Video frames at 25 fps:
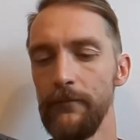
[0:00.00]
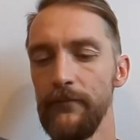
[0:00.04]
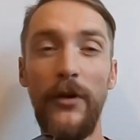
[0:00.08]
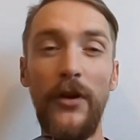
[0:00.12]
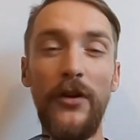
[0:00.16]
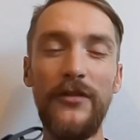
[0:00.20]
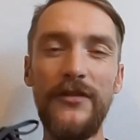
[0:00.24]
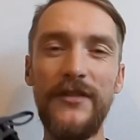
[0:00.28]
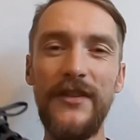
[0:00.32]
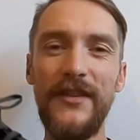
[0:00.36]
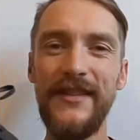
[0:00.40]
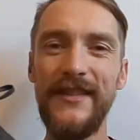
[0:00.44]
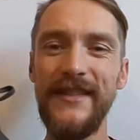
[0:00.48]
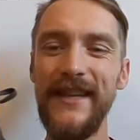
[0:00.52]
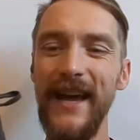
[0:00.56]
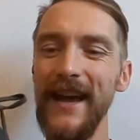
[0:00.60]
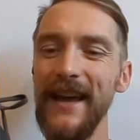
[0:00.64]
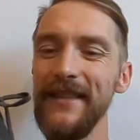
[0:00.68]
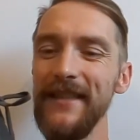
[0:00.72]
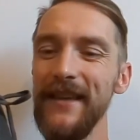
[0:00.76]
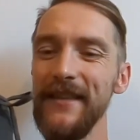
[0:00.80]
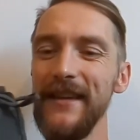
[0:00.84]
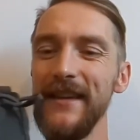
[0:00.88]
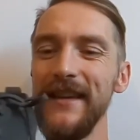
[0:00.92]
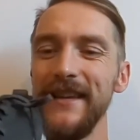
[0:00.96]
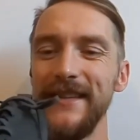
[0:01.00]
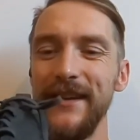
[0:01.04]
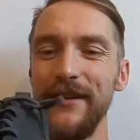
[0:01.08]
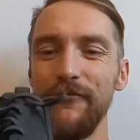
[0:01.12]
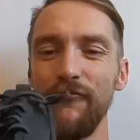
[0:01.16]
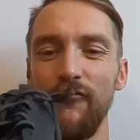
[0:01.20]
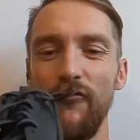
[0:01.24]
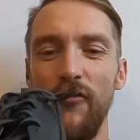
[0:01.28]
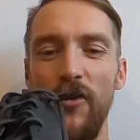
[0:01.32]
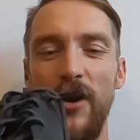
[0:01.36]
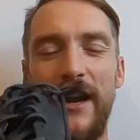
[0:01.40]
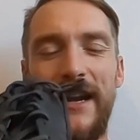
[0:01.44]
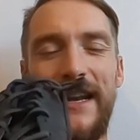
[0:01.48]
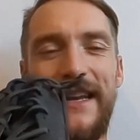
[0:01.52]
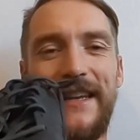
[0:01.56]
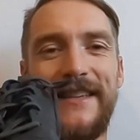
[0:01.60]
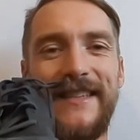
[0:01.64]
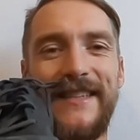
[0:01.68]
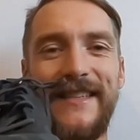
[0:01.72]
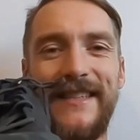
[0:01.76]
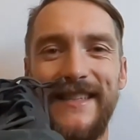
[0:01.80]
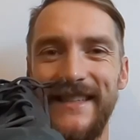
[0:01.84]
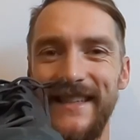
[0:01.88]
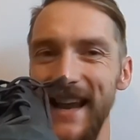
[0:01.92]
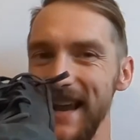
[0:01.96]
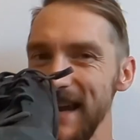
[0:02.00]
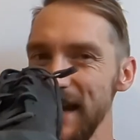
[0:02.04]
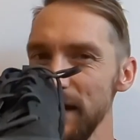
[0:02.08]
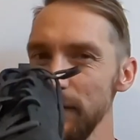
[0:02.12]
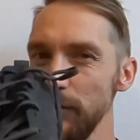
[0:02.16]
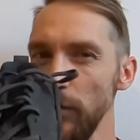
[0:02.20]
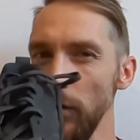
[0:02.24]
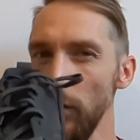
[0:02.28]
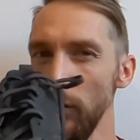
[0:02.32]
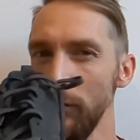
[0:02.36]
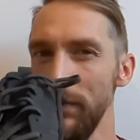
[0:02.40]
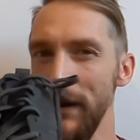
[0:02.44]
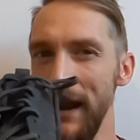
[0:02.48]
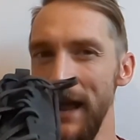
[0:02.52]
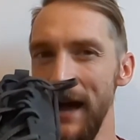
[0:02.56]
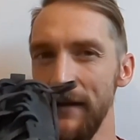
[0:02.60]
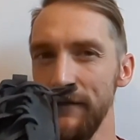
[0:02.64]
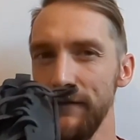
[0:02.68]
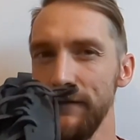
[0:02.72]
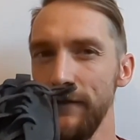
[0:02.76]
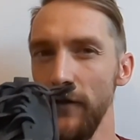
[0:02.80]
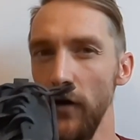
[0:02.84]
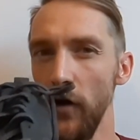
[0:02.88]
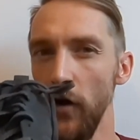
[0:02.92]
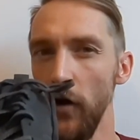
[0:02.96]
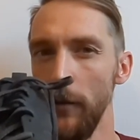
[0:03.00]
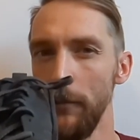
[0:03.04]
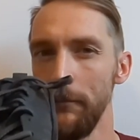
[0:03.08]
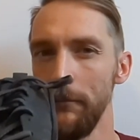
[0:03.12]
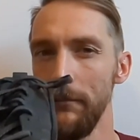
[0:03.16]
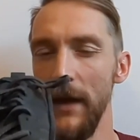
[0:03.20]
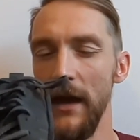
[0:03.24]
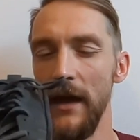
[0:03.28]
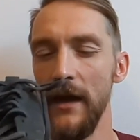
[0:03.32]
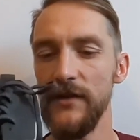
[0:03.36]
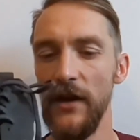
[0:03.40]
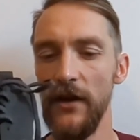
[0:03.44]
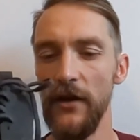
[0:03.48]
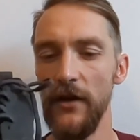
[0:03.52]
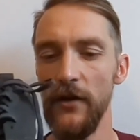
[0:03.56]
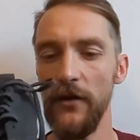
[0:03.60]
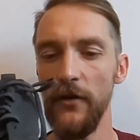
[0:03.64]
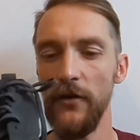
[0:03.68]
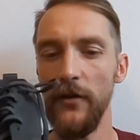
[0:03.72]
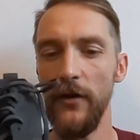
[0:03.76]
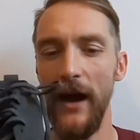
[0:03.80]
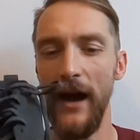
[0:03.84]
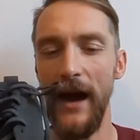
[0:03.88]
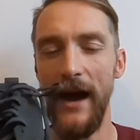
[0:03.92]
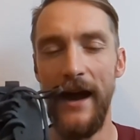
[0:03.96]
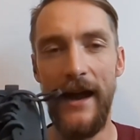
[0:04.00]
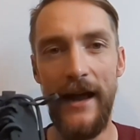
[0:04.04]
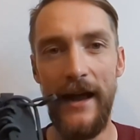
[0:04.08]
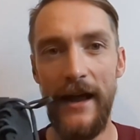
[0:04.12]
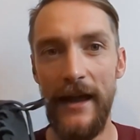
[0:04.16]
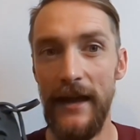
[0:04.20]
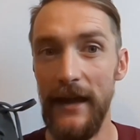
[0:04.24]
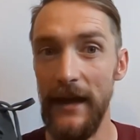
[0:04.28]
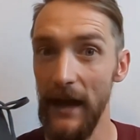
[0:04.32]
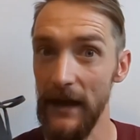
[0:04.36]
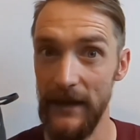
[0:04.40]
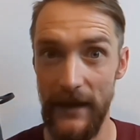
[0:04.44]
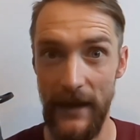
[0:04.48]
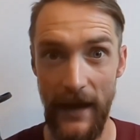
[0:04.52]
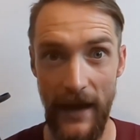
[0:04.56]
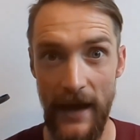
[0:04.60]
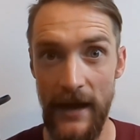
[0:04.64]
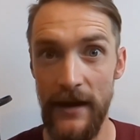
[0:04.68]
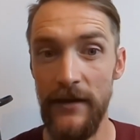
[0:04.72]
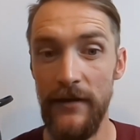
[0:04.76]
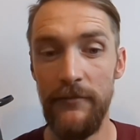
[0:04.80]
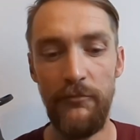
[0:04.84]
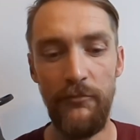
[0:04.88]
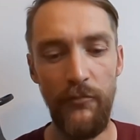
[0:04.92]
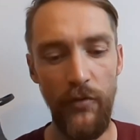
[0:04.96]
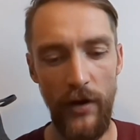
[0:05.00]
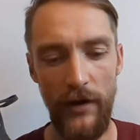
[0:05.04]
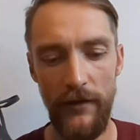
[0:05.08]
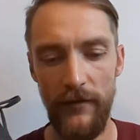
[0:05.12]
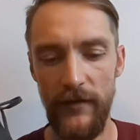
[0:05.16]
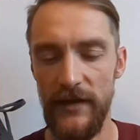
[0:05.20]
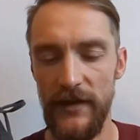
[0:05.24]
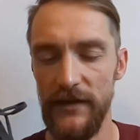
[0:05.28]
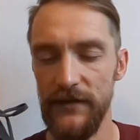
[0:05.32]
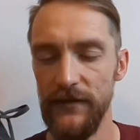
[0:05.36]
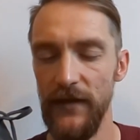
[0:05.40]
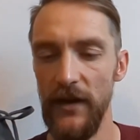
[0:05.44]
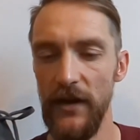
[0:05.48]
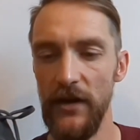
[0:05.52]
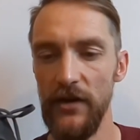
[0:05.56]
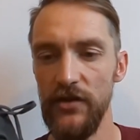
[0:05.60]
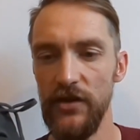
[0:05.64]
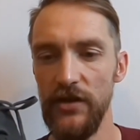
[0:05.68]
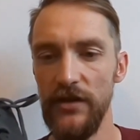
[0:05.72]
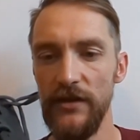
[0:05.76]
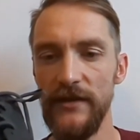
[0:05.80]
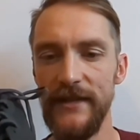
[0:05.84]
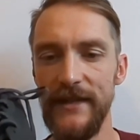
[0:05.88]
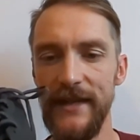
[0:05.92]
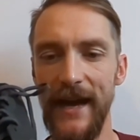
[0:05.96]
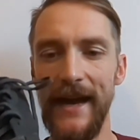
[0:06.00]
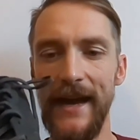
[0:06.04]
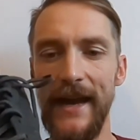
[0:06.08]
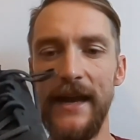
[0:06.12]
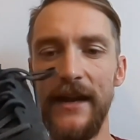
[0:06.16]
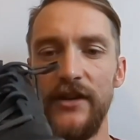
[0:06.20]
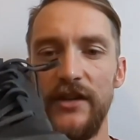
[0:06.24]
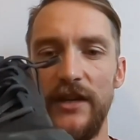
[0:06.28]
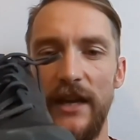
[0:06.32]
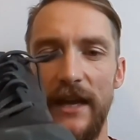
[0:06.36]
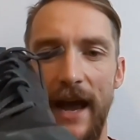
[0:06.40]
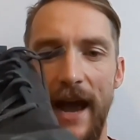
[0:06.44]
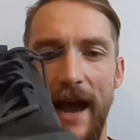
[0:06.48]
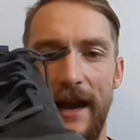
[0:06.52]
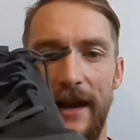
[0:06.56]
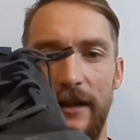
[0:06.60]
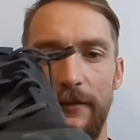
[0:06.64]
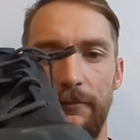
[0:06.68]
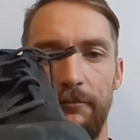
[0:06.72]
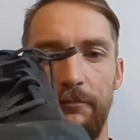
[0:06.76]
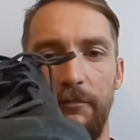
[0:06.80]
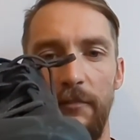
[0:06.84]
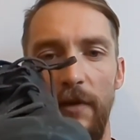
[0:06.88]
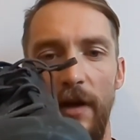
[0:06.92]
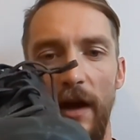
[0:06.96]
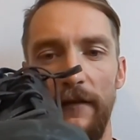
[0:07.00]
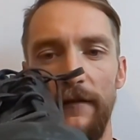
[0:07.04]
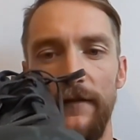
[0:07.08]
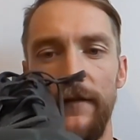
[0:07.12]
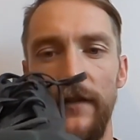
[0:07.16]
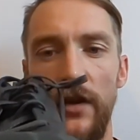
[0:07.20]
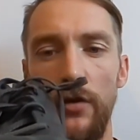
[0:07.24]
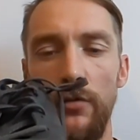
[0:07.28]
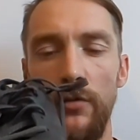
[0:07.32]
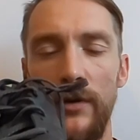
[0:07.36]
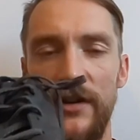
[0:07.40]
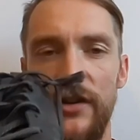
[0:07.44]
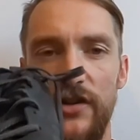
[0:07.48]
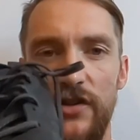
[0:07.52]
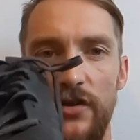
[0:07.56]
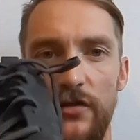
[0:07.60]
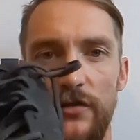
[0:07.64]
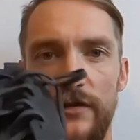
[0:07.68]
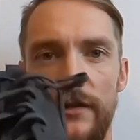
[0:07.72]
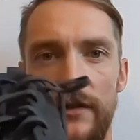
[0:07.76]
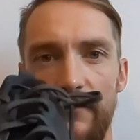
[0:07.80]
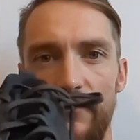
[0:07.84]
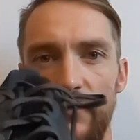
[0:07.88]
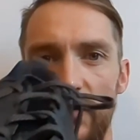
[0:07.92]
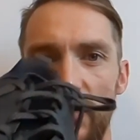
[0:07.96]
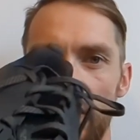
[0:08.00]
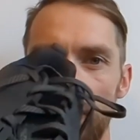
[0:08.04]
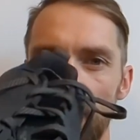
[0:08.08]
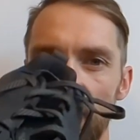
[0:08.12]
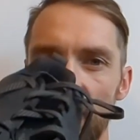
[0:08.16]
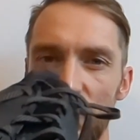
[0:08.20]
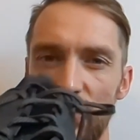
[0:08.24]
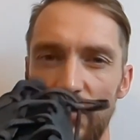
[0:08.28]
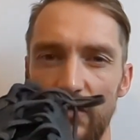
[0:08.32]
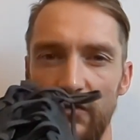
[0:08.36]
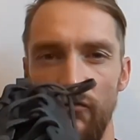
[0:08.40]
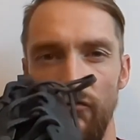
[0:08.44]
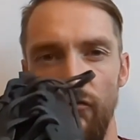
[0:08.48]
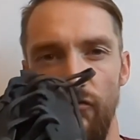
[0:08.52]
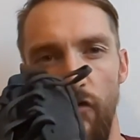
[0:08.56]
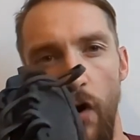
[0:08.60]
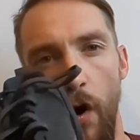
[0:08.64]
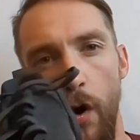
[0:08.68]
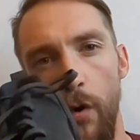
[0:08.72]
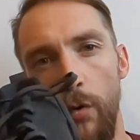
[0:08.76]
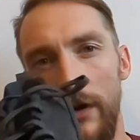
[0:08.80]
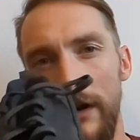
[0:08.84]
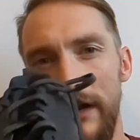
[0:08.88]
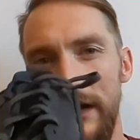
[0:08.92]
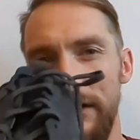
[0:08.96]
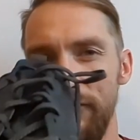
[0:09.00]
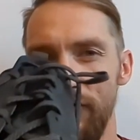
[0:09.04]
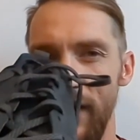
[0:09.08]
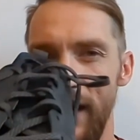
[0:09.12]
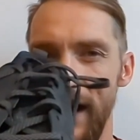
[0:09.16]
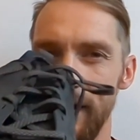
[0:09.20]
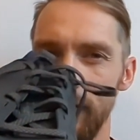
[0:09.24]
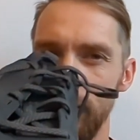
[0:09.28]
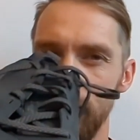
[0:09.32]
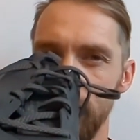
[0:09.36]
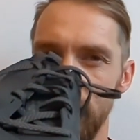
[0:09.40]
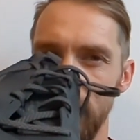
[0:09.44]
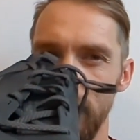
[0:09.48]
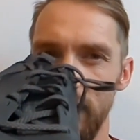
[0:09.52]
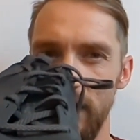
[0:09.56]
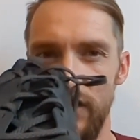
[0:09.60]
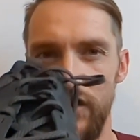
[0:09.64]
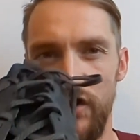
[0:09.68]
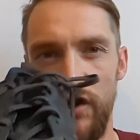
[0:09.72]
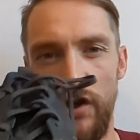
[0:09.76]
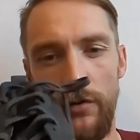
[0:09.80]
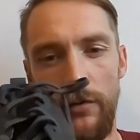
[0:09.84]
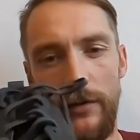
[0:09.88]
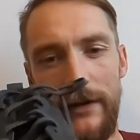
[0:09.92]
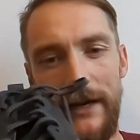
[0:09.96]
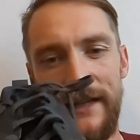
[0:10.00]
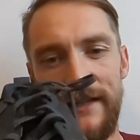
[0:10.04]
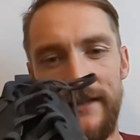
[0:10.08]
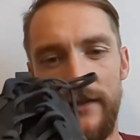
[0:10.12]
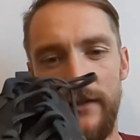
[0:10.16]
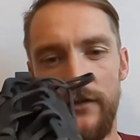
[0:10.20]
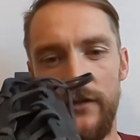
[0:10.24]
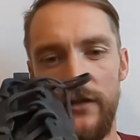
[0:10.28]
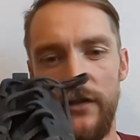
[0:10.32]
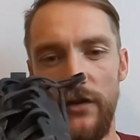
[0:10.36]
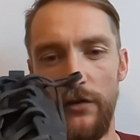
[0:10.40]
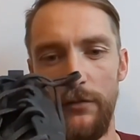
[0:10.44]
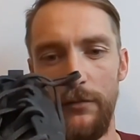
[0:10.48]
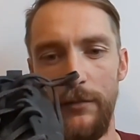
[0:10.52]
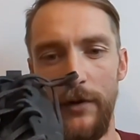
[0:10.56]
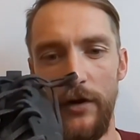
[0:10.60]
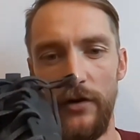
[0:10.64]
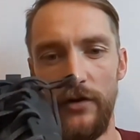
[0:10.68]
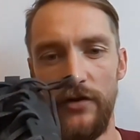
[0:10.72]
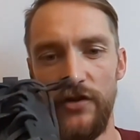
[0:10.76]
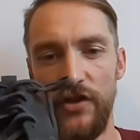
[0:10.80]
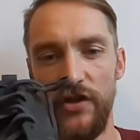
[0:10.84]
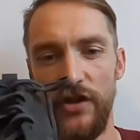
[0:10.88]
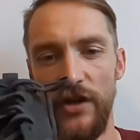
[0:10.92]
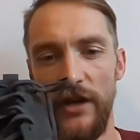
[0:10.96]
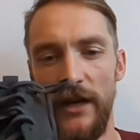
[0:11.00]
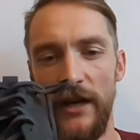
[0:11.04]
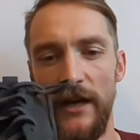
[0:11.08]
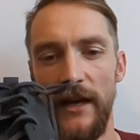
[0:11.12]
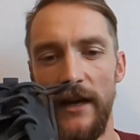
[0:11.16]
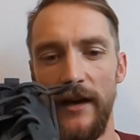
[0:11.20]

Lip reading: I would also say that it's a really stable platform. So again, previous versions, I actually had a few issues of just rolling around in the shoe a little too much,